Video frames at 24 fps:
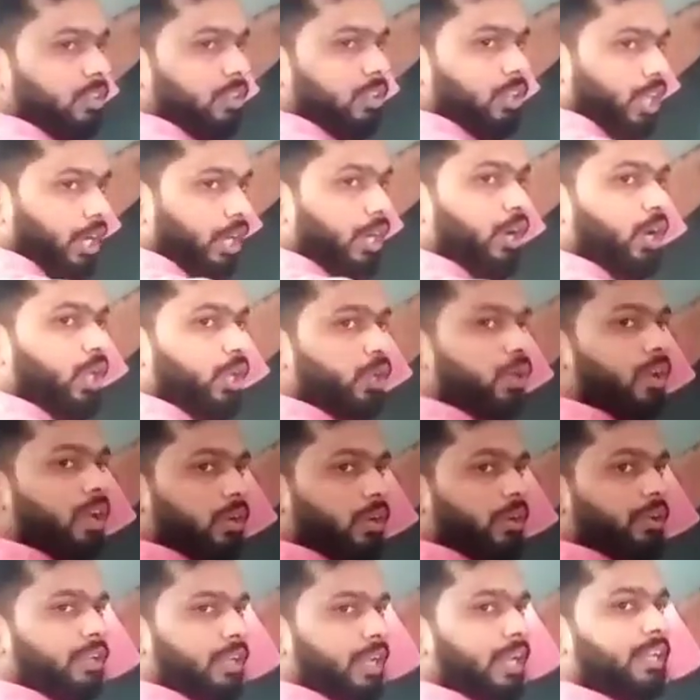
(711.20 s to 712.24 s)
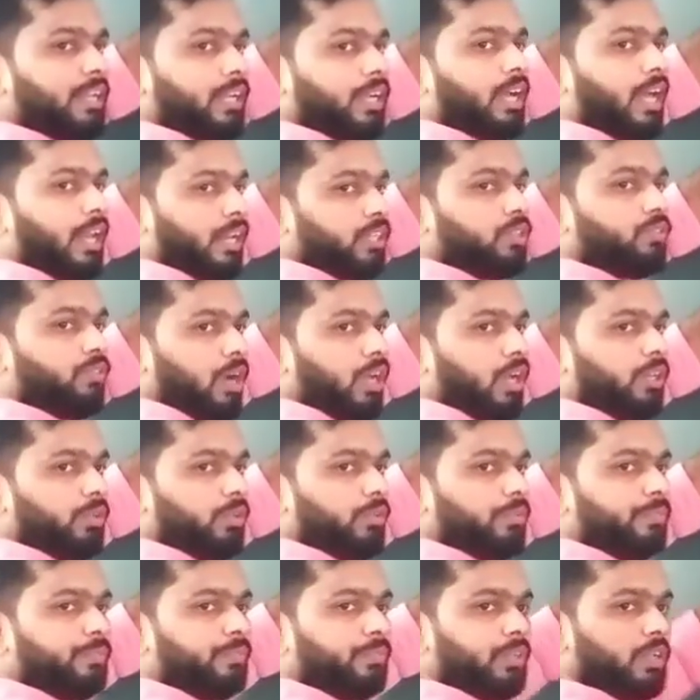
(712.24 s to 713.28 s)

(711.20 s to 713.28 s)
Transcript: then only you are going to get the correct value.